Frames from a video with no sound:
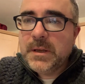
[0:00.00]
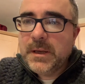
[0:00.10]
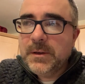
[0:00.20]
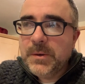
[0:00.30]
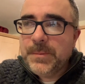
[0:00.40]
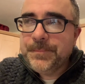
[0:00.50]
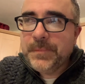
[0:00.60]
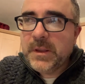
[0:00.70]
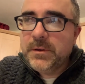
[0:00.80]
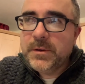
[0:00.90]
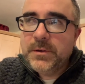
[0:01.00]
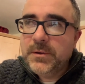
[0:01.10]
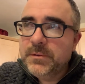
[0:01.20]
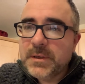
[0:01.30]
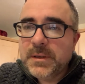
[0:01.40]
Like, you know, you can
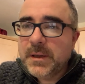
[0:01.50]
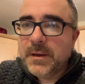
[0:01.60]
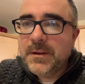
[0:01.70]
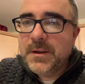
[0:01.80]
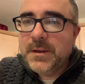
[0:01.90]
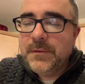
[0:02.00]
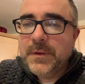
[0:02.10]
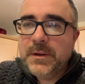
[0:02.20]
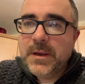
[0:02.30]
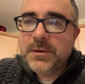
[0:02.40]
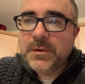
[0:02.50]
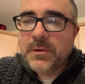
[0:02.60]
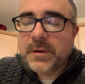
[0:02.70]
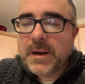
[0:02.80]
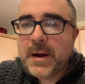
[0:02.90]
use, I think I did a video ages
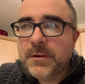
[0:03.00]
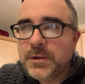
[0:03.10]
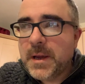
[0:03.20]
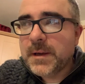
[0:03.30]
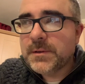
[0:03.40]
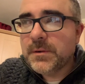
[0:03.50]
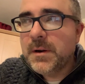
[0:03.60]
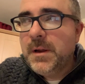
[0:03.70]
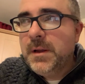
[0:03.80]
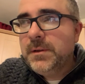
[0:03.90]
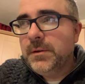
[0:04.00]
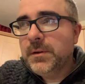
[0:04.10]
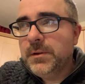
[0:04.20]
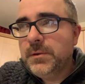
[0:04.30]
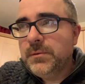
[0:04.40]
ago, car jacks, or you
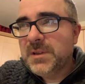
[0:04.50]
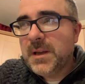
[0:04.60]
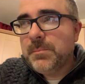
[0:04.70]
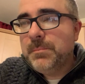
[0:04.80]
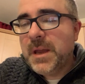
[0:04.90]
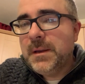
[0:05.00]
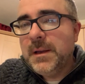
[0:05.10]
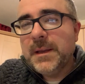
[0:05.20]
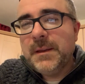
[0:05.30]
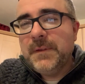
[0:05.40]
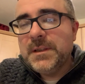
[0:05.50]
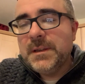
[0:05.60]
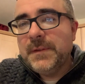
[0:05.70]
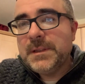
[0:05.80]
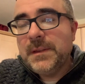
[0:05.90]
can use like bend, like if it's
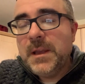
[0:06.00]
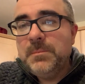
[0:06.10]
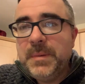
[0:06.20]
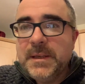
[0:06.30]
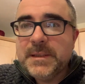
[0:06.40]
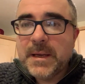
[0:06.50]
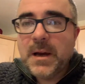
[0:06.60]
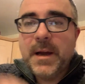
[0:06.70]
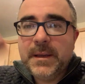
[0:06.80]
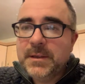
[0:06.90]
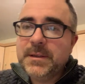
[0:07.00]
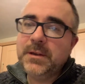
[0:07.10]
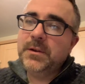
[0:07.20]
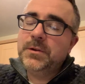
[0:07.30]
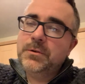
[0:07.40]
a thin piece like a hiking
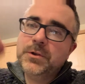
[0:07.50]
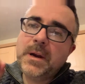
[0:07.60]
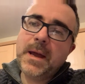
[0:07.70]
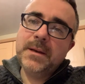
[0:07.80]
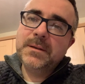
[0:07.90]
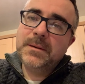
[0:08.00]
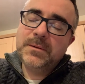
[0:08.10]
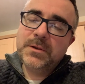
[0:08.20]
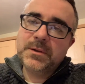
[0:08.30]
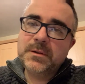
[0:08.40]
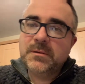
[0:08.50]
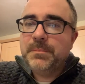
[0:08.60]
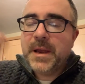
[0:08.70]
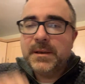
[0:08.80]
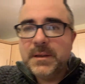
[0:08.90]
stick, you can use your hand and just
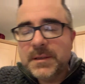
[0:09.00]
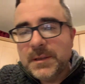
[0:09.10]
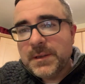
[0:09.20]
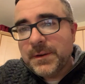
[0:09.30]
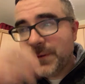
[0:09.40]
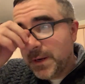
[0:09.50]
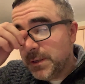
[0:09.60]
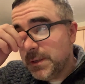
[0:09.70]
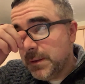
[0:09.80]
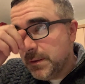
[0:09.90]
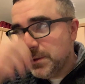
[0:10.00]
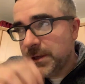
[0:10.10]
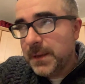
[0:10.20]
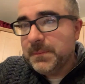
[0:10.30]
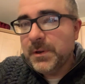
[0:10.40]
bend it into the right shape.